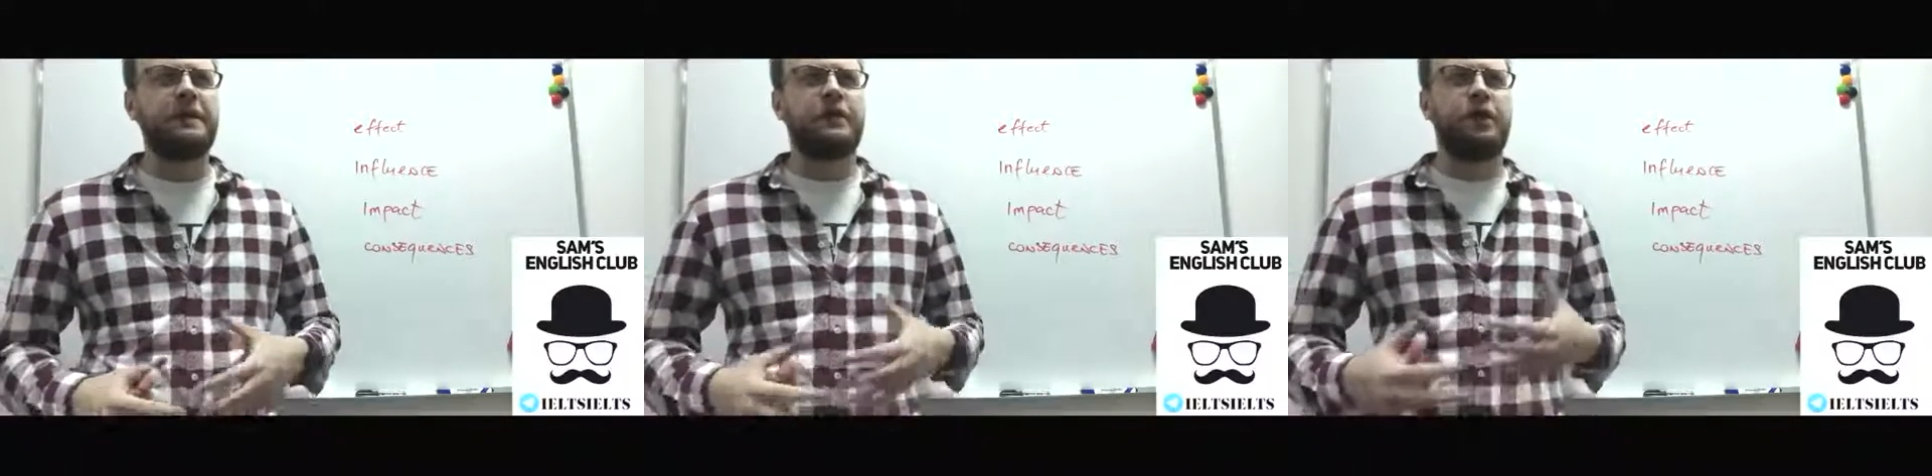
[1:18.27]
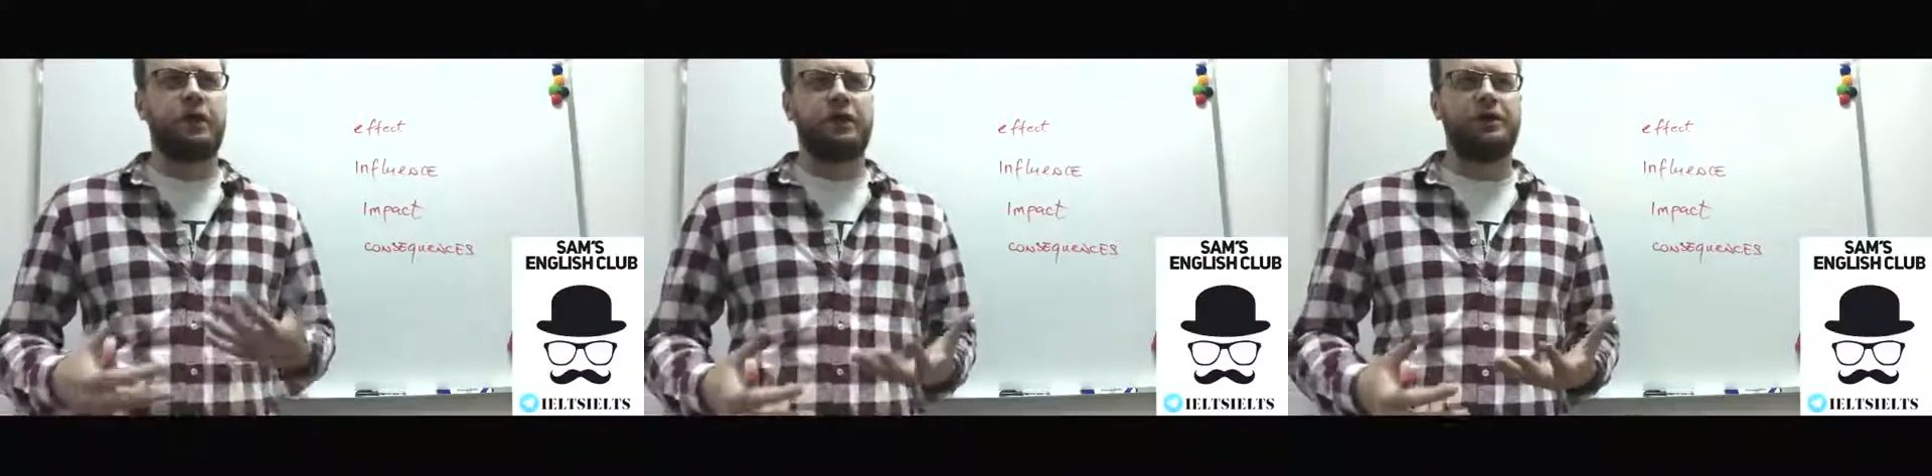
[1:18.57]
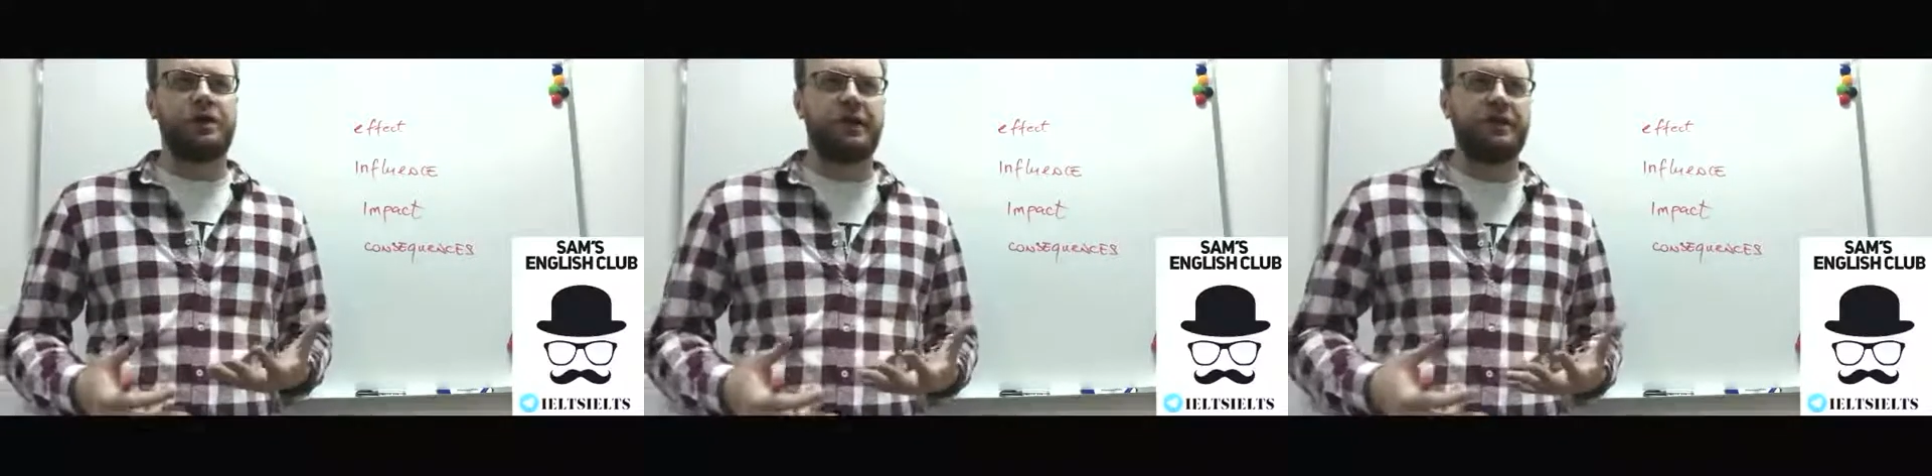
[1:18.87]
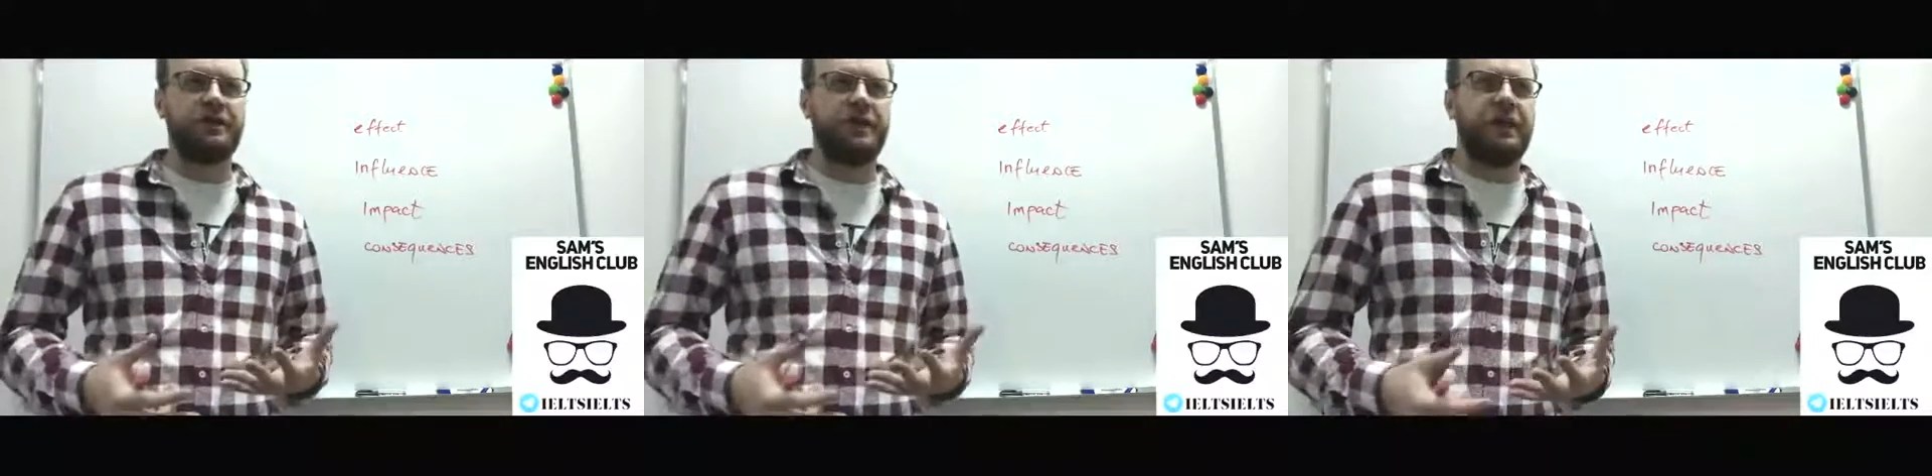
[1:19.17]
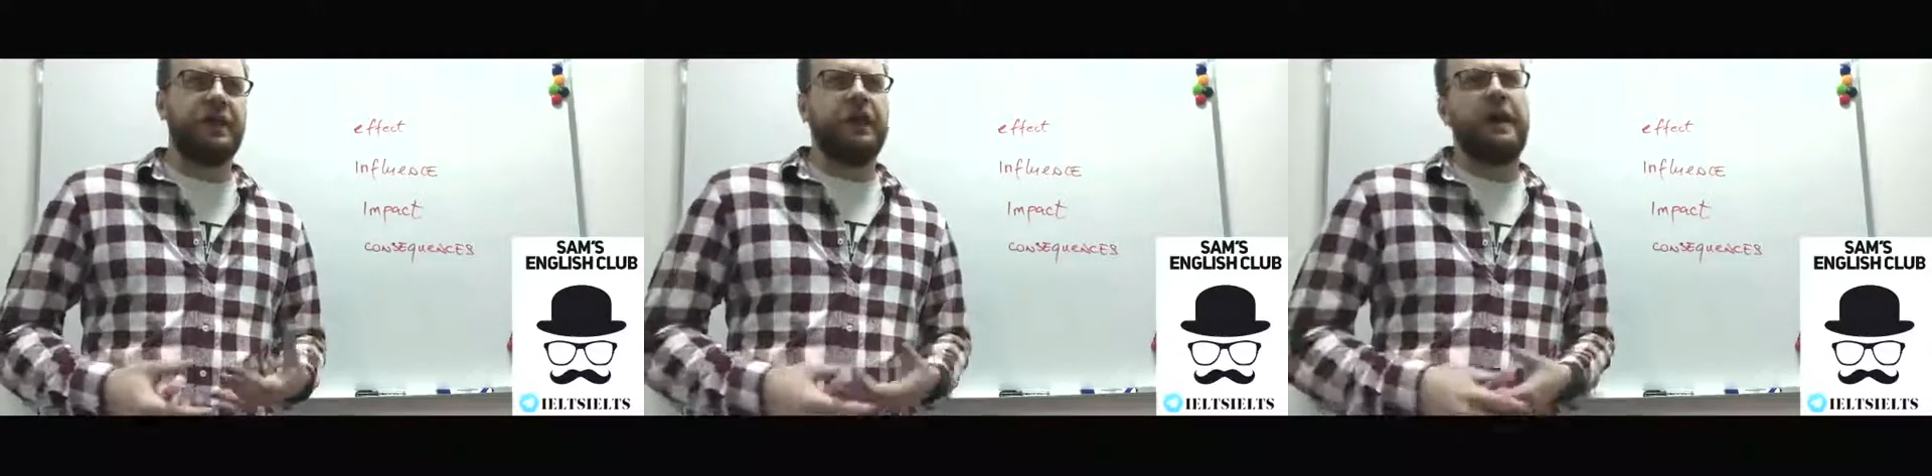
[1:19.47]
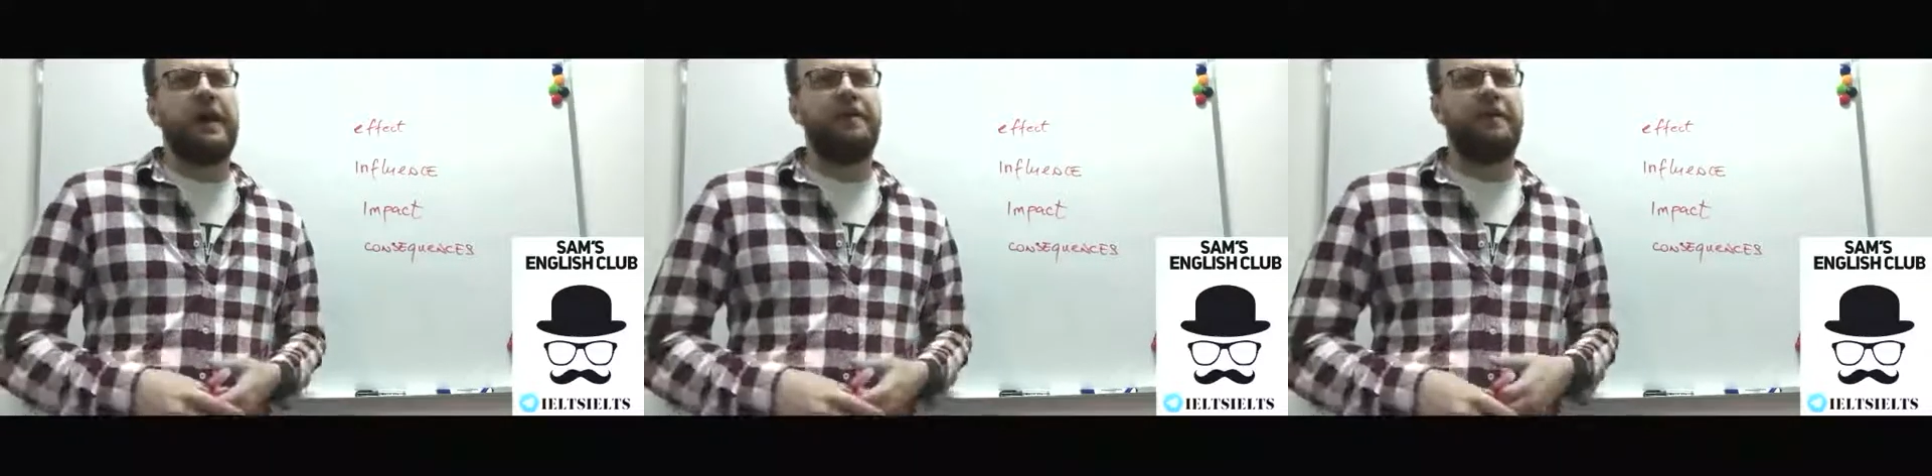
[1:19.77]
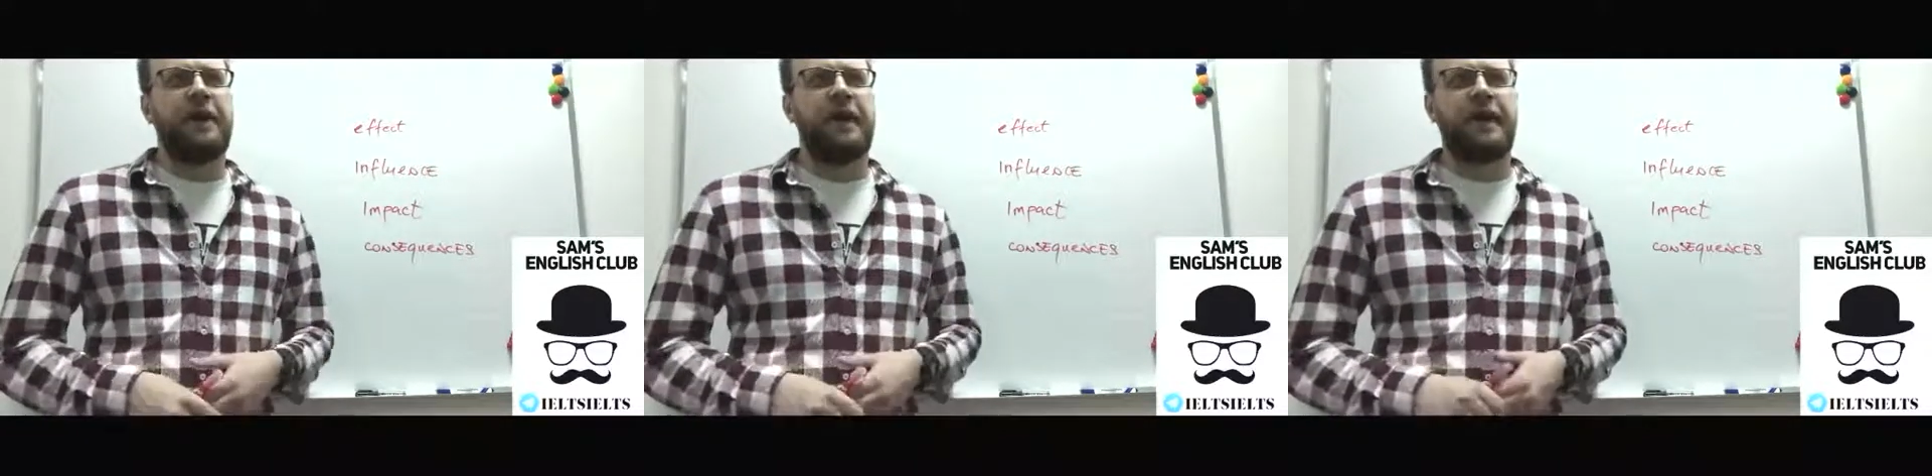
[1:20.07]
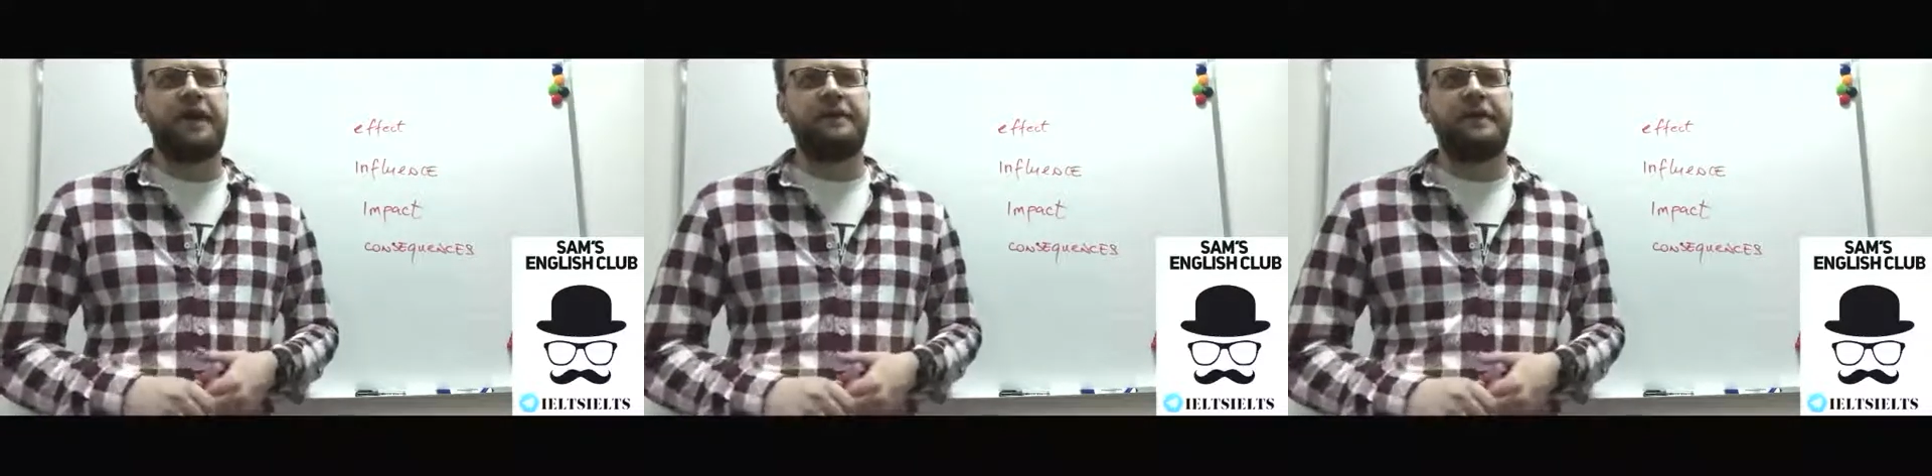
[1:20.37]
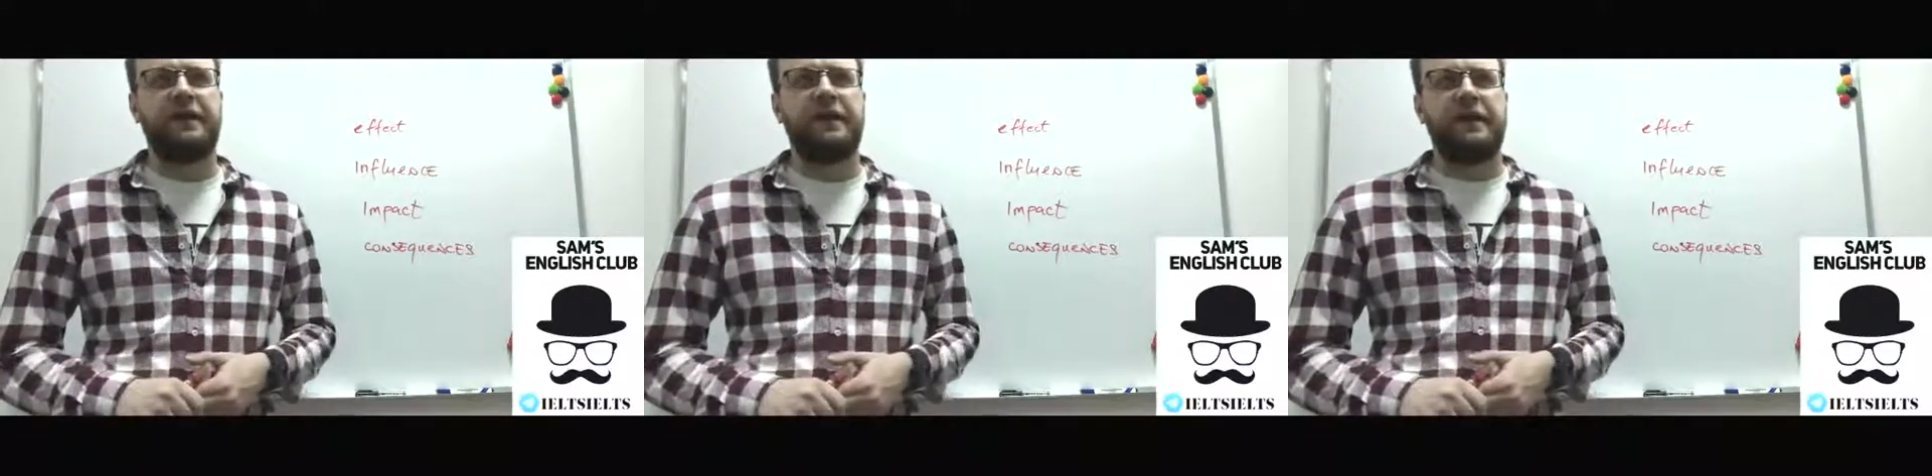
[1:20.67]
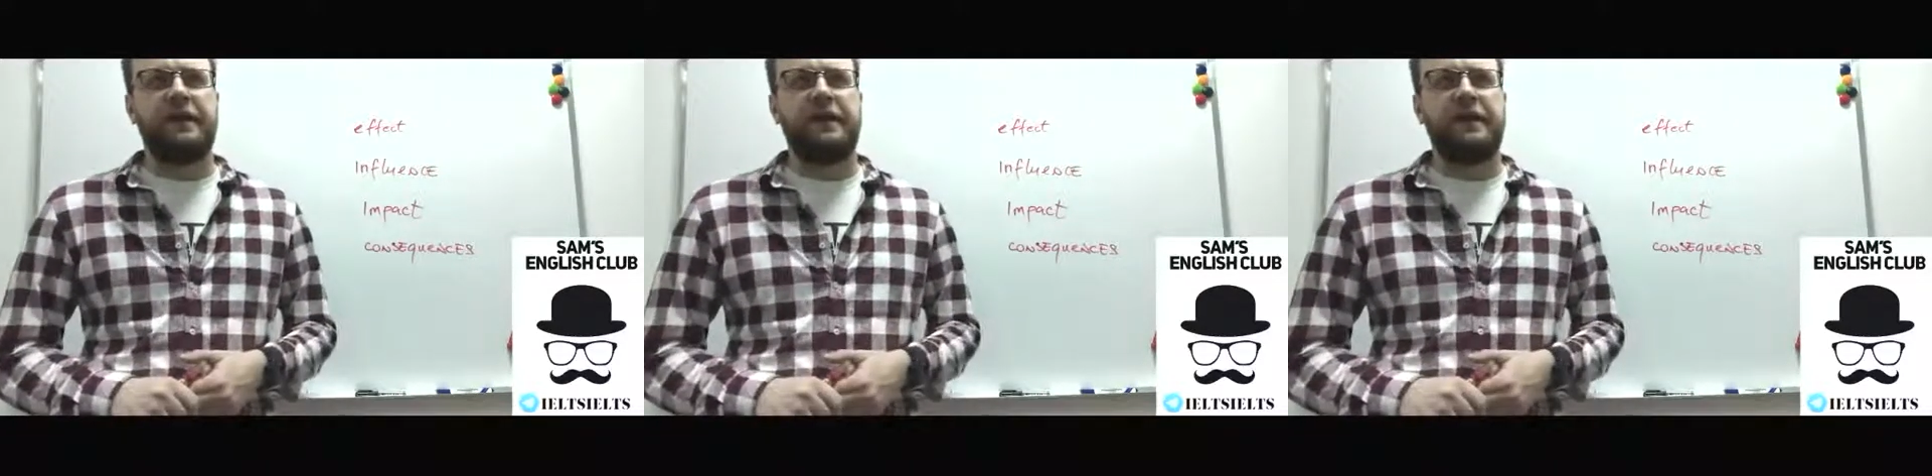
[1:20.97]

technologies have had